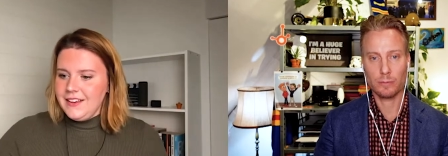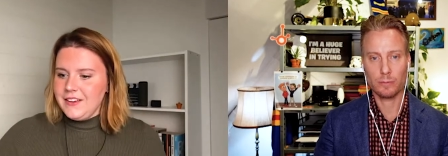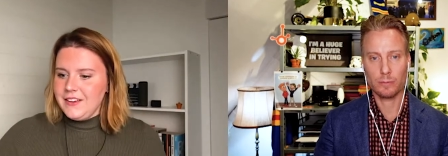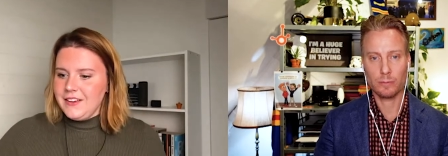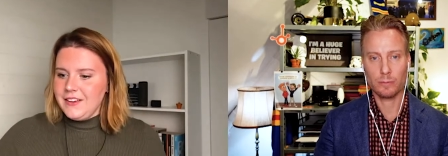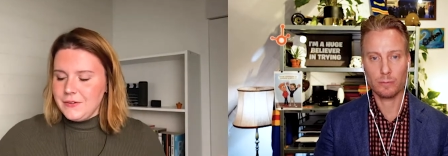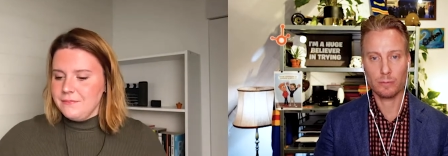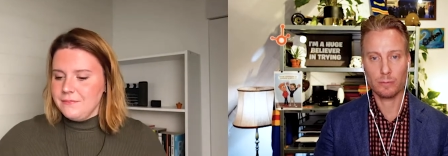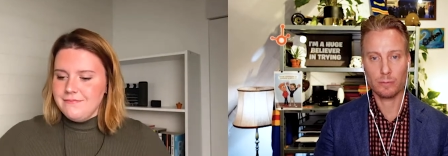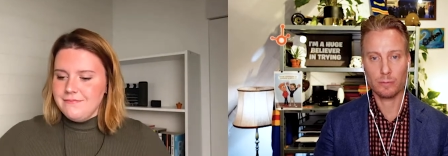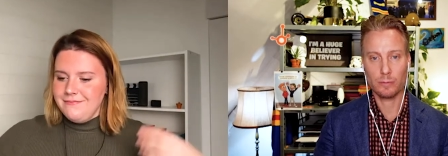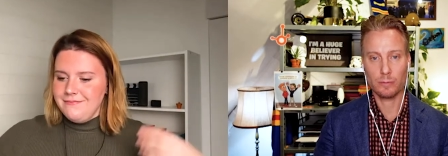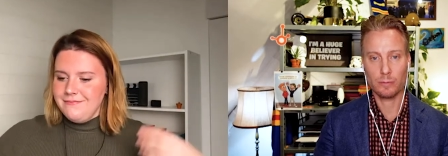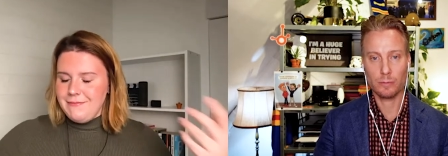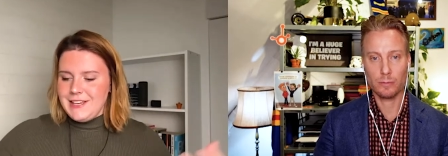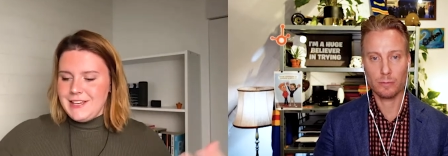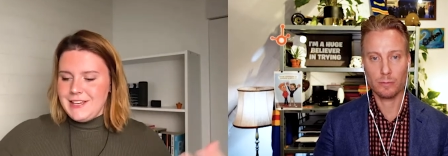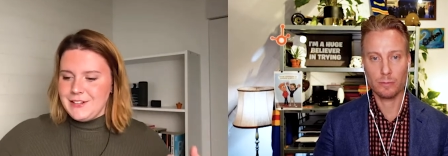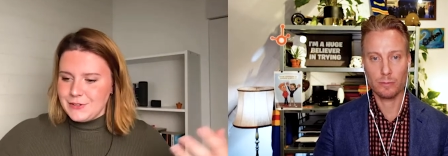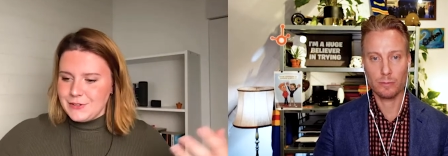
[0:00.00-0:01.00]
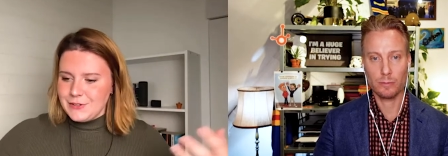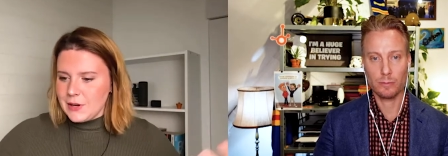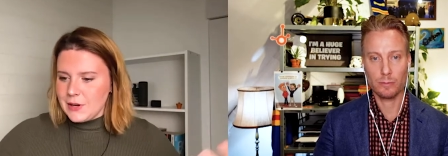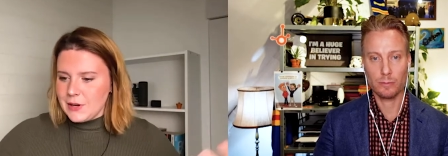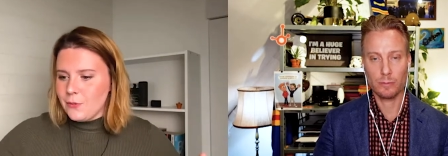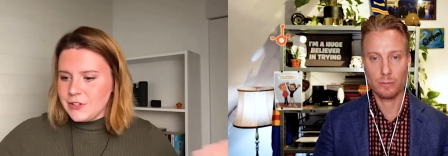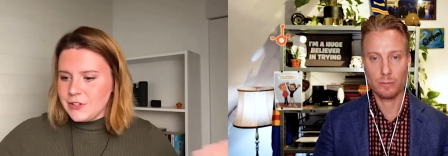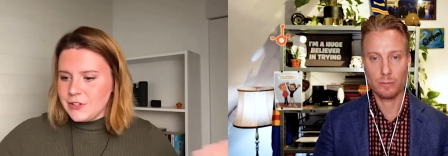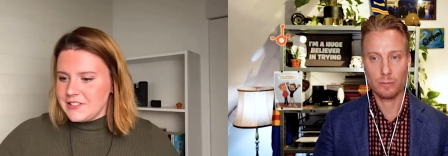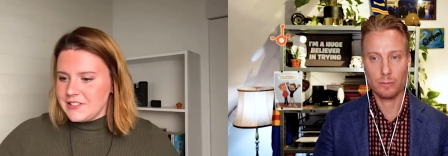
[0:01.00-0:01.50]
Speaker 1: you know, mean to
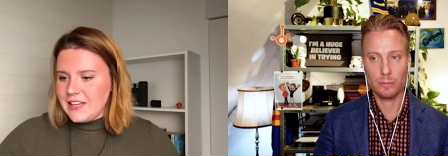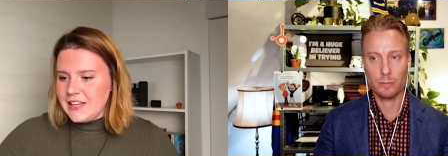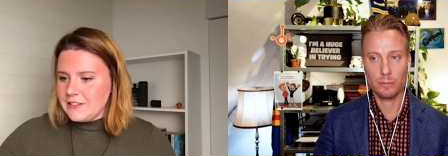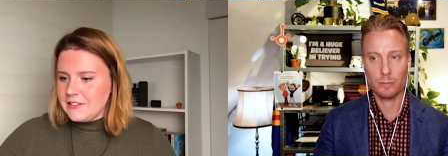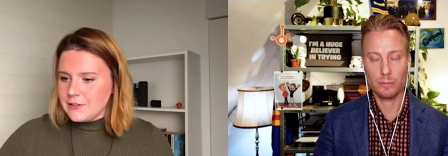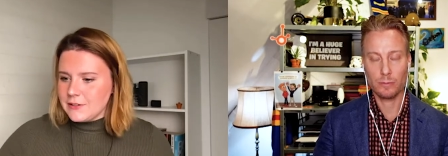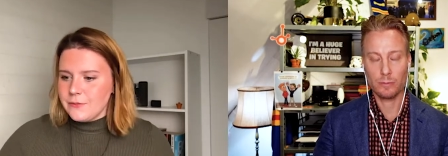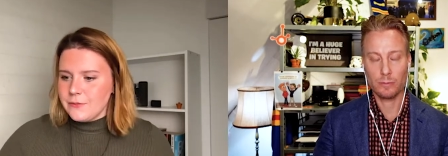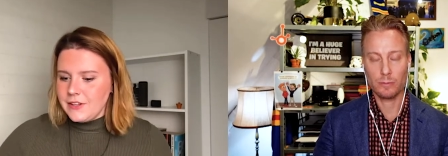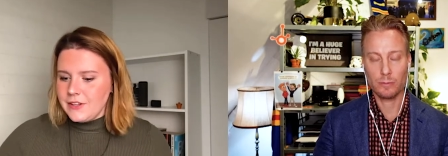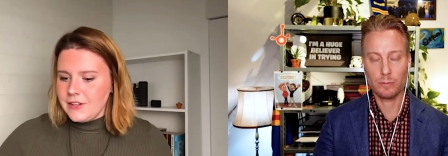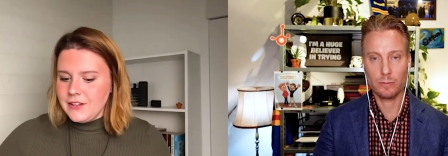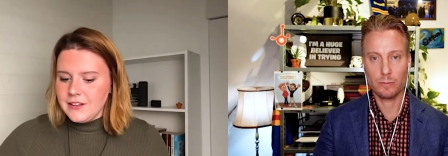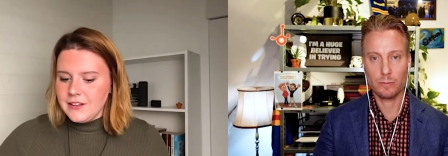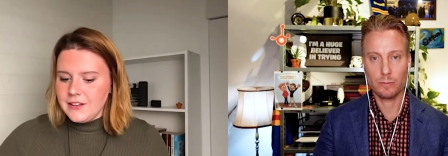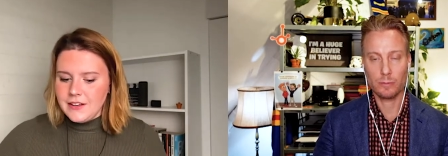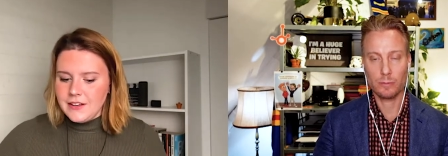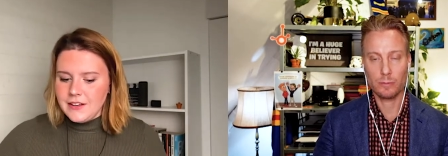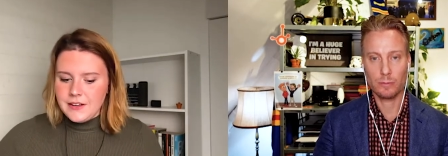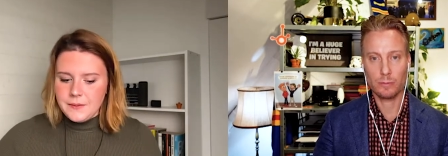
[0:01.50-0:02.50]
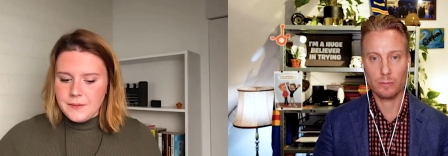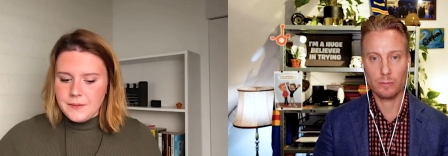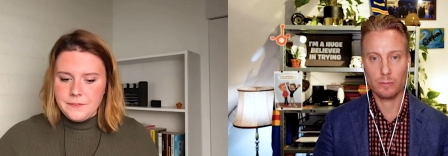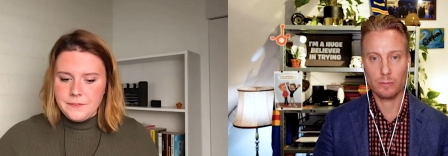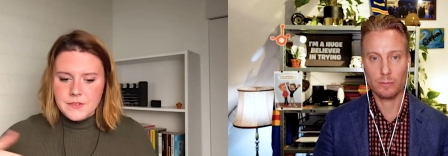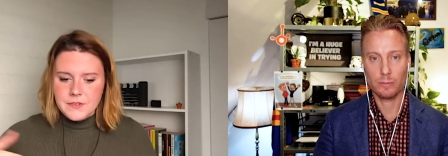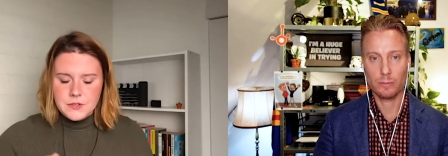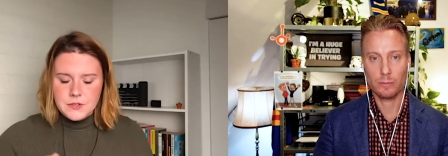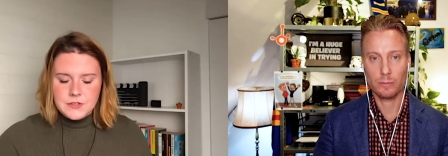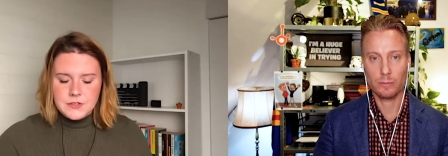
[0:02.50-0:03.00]
someone or saying something
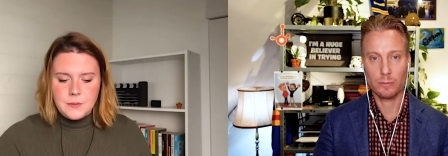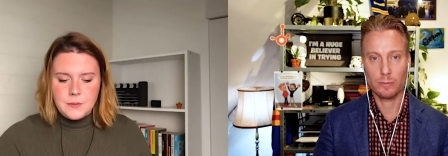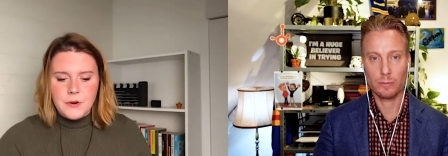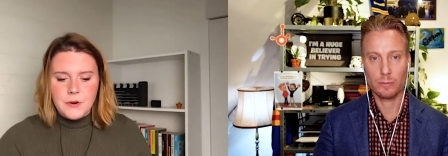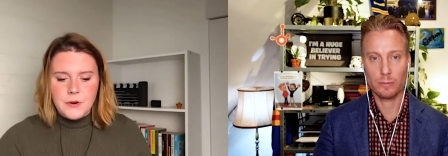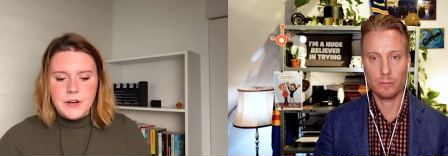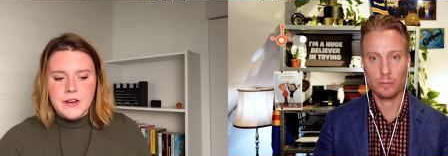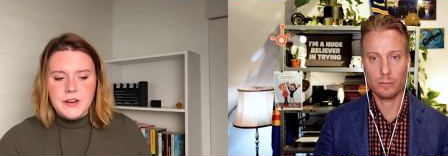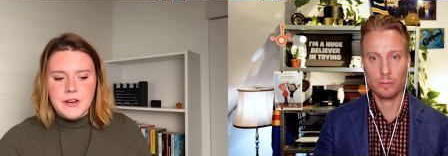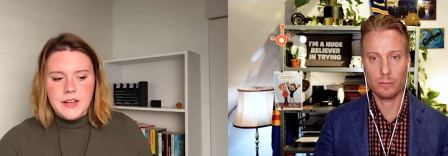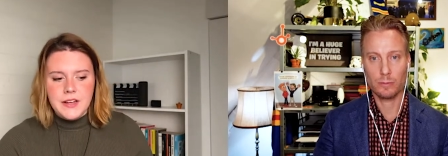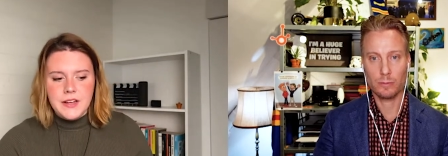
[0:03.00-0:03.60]
um, to someone.